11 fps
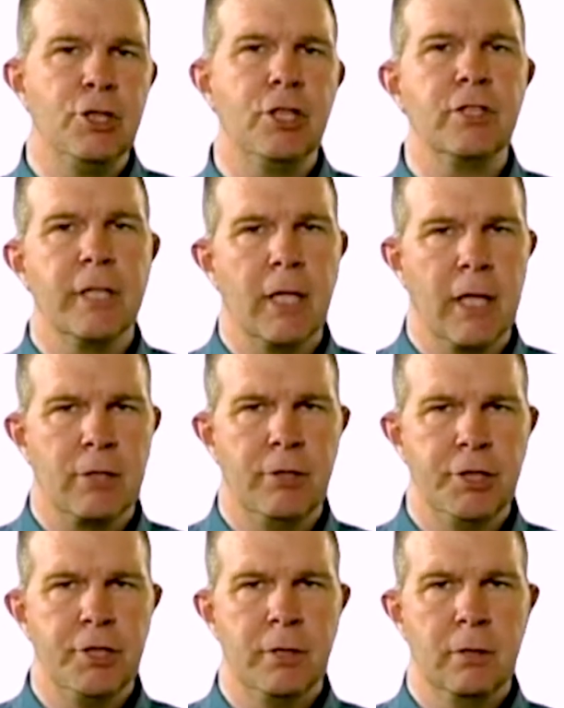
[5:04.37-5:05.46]
just the
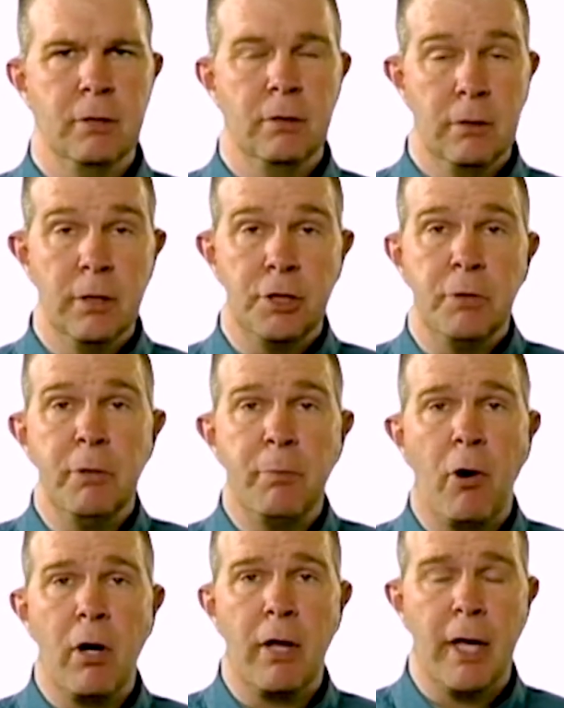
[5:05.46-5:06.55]
electrician that should be
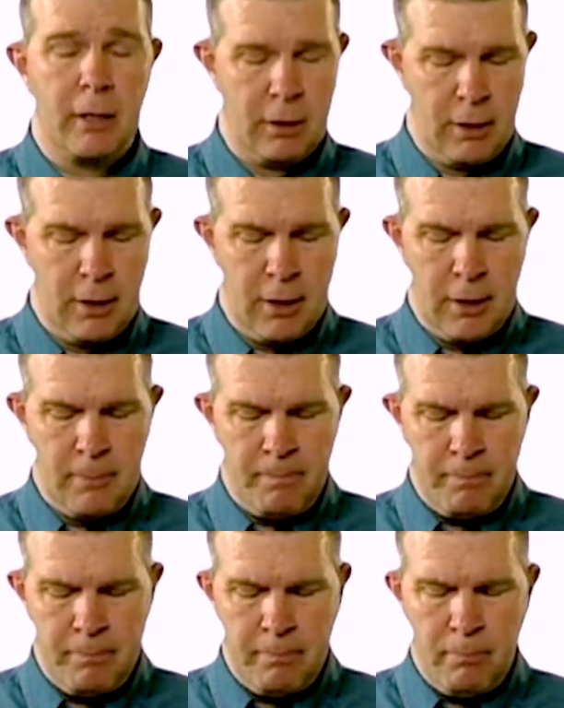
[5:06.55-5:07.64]
part of that.
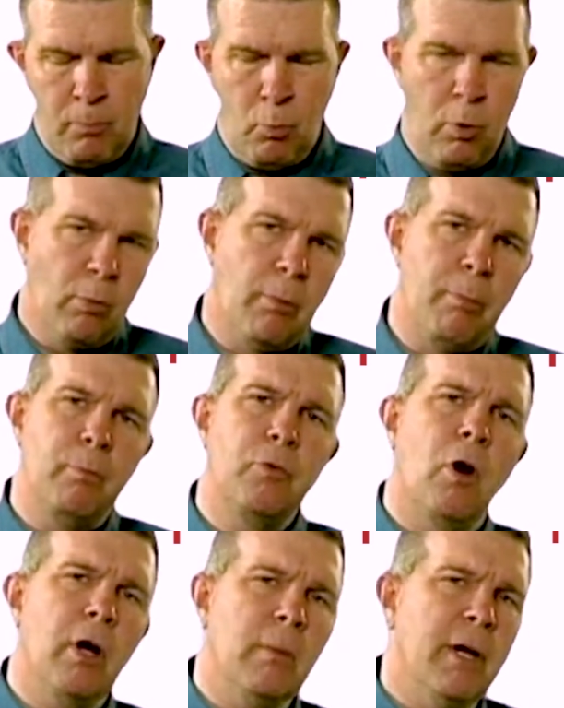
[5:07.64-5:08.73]
When we're
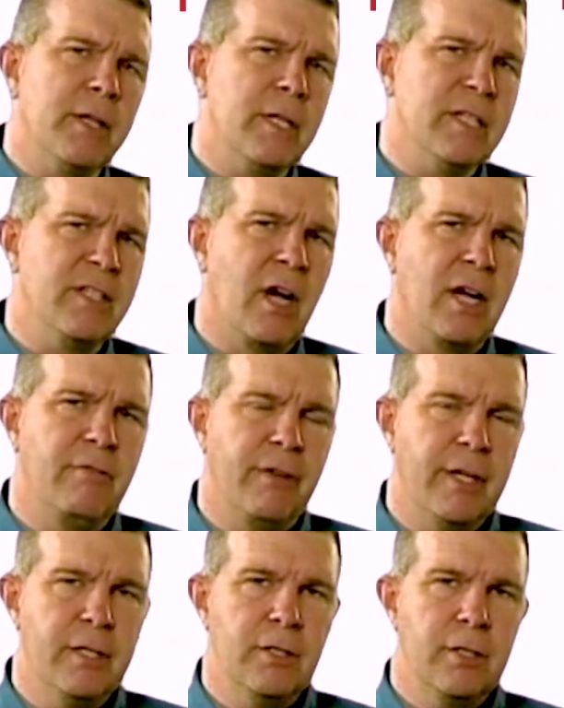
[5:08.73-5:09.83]
talking about the design
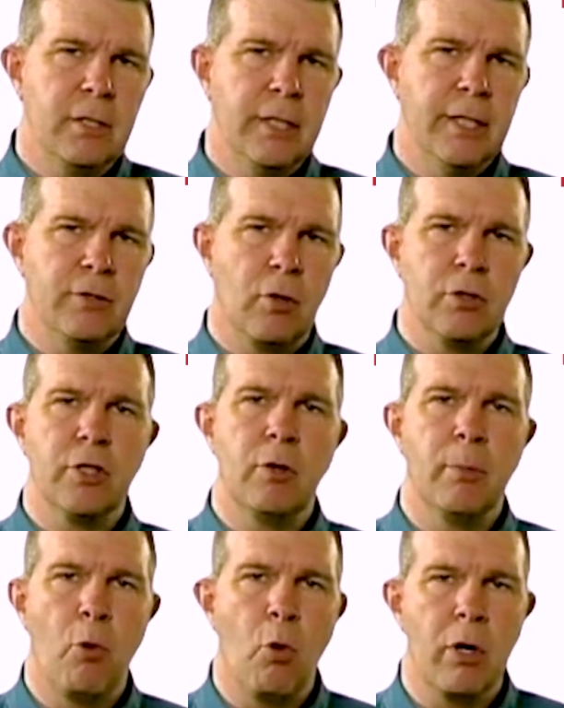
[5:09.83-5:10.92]
phase, it's
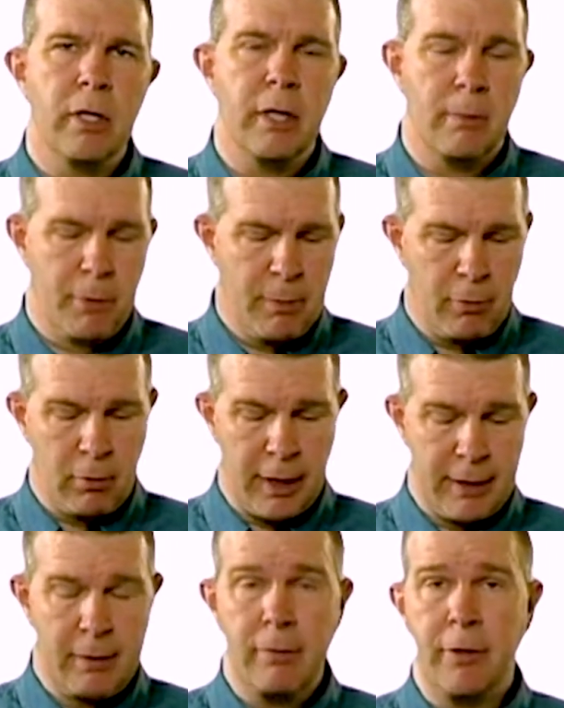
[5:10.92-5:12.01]
also important that people
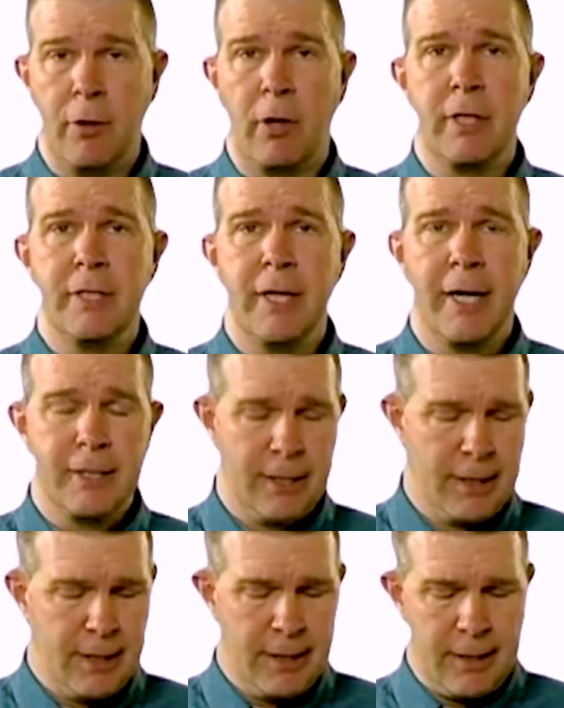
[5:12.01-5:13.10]
like the architect,
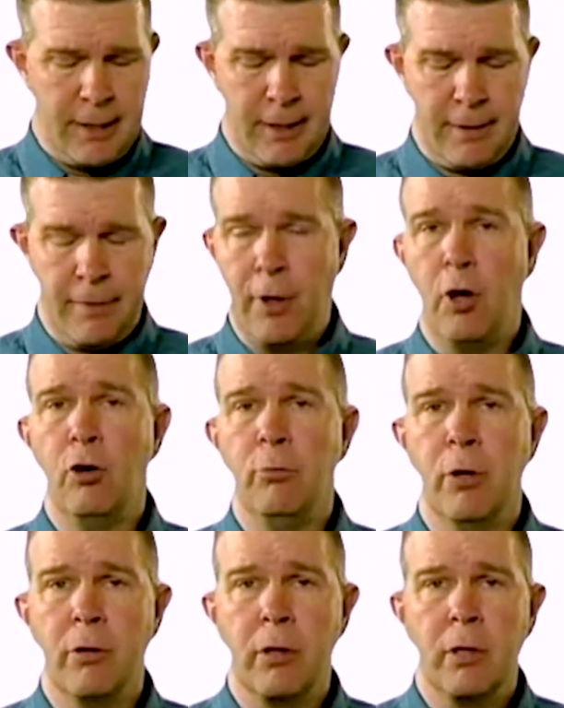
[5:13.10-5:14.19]
the
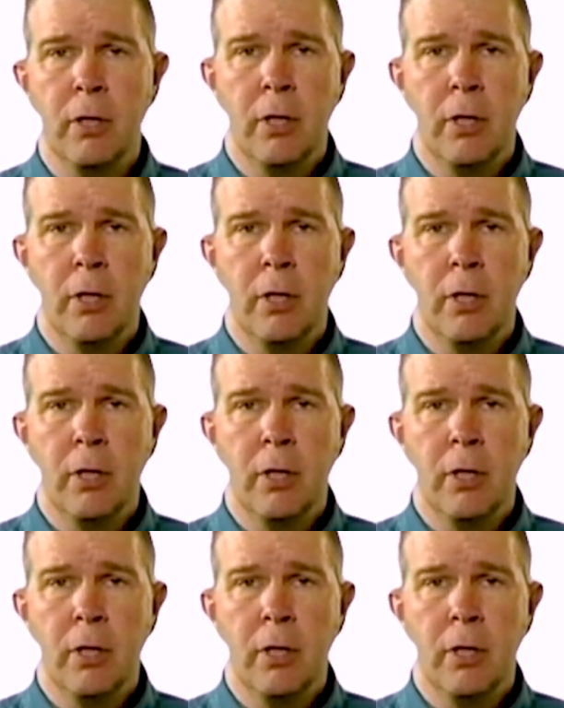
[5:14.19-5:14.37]
homeowner,